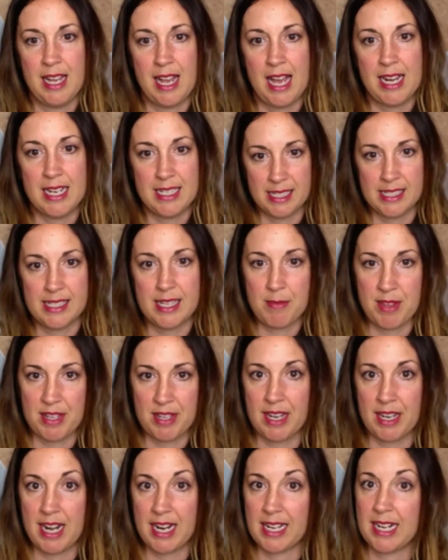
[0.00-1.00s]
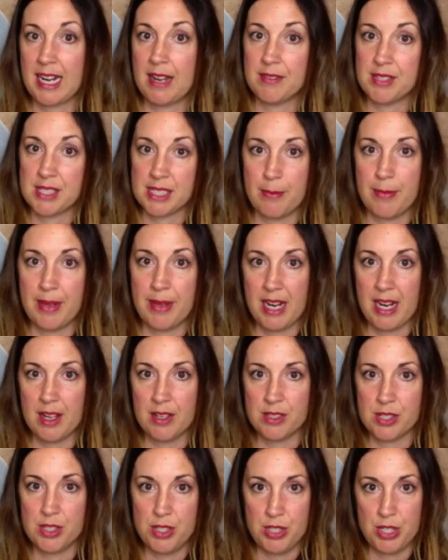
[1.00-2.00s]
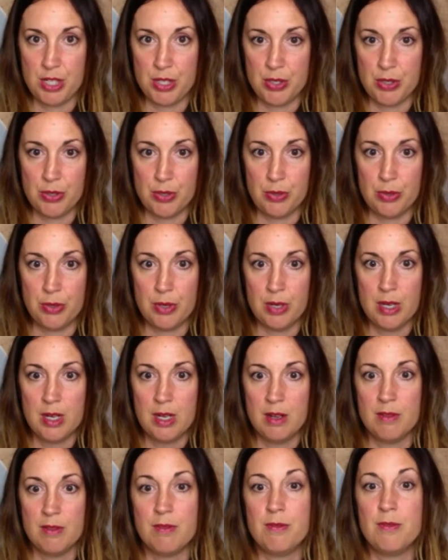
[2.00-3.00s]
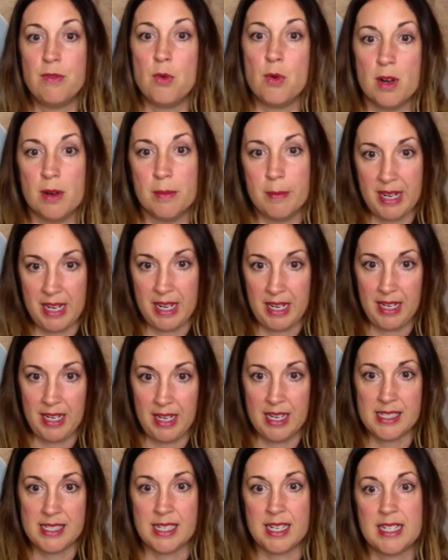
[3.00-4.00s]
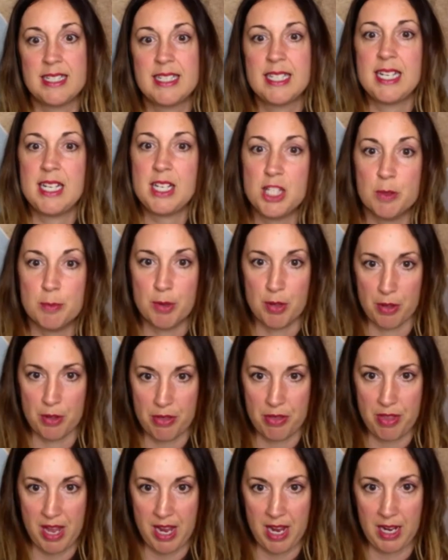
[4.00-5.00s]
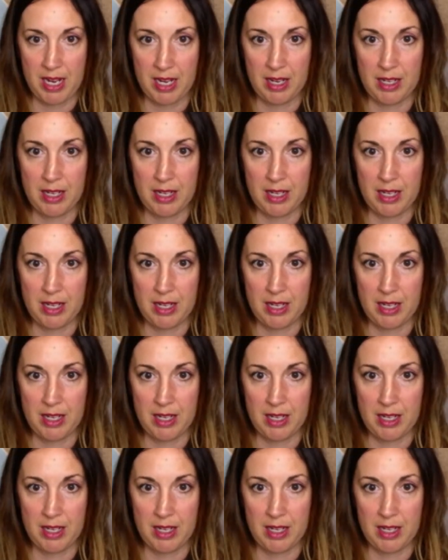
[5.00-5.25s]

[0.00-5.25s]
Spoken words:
And is it something that I can have somebody else do for me? Is it a teachable thing?